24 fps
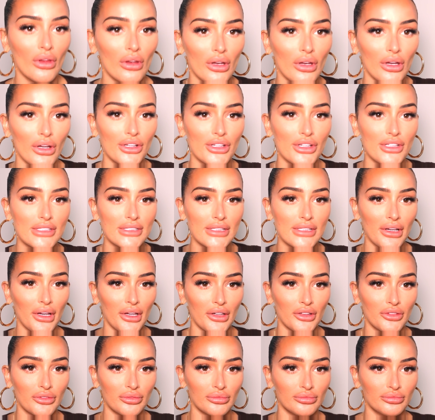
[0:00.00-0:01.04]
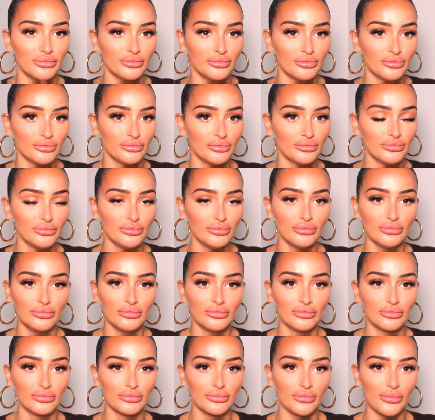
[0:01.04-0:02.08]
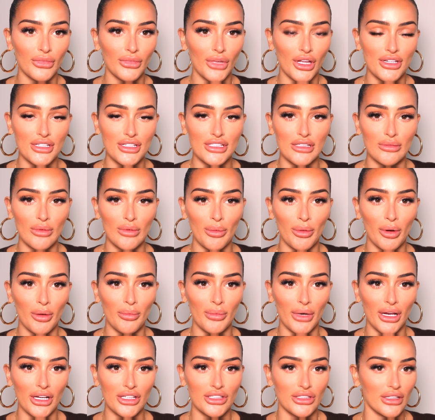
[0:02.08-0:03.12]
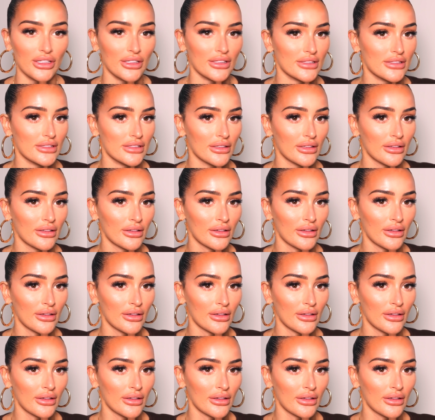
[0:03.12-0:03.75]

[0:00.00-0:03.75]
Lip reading: Can you see? Can you see my bottom lashes?